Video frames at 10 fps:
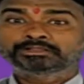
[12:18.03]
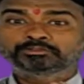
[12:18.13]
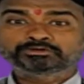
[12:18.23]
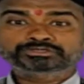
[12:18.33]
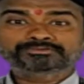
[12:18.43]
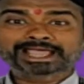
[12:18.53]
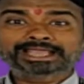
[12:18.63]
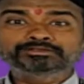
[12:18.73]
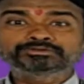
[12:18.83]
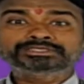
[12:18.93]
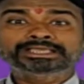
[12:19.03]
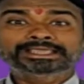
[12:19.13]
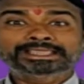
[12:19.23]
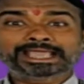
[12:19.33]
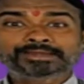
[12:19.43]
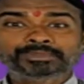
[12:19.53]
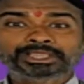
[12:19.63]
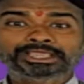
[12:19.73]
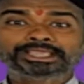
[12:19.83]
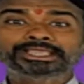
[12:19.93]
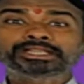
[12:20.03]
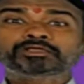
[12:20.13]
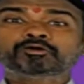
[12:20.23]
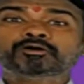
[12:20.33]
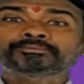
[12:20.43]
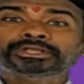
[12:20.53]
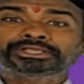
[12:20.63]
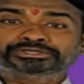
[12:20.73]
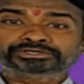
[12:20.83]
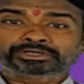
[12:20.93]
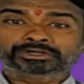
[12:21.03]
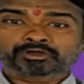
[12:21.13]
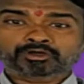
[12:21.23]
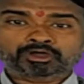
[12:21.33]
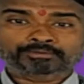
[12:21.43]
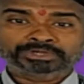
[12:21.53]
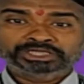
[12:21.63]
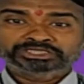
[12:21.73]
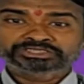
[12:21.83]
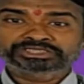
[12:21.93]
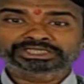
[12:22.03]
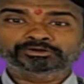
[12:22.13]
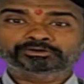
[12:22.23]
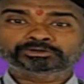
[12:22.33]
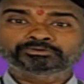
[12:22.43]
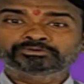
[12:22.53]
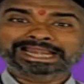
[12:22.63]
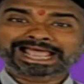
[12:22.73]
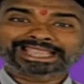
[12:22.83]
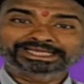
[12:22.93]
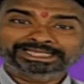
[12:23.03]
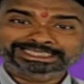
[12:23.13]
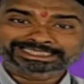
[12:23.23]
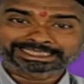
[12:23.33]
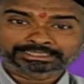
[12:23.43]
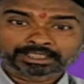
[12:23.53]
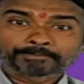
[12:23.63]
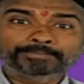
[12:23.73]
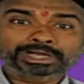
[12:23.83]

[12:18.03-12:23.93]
those values can be in combination of 0 to 9 digit,